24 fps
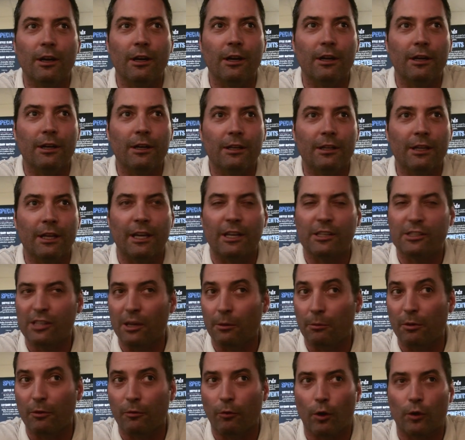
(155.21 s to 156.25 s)
Uh, like I
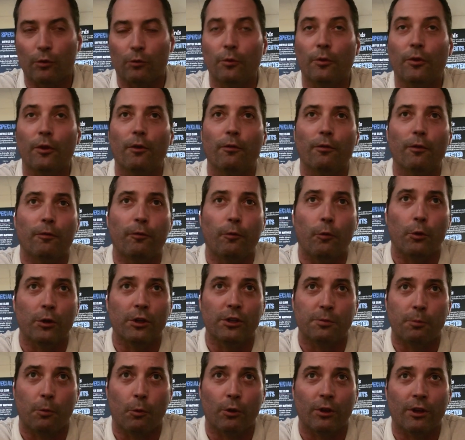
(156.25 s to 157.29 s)
said, we've worked with over 40
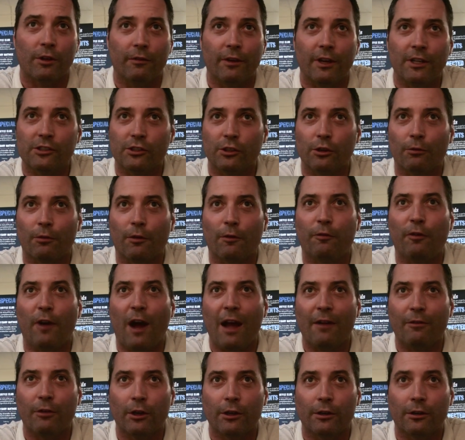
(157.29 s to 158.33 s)
sporting events and over
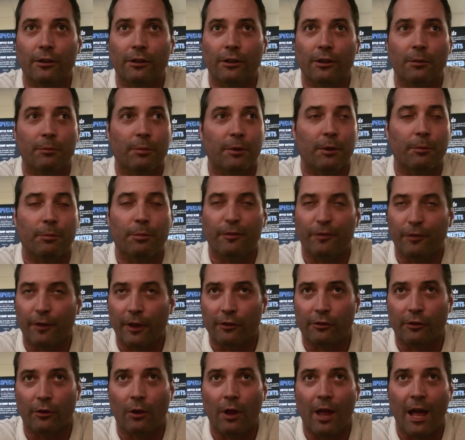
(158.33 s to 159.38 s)
500 Olympic
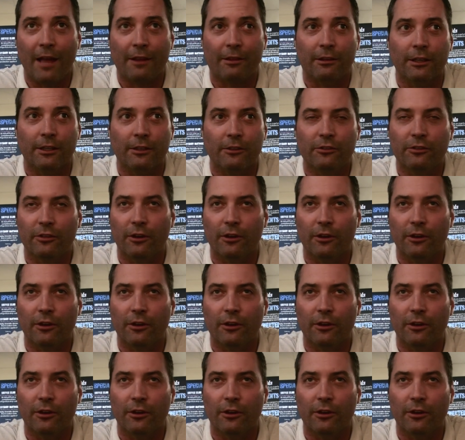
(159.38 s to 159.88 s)
professional athletes.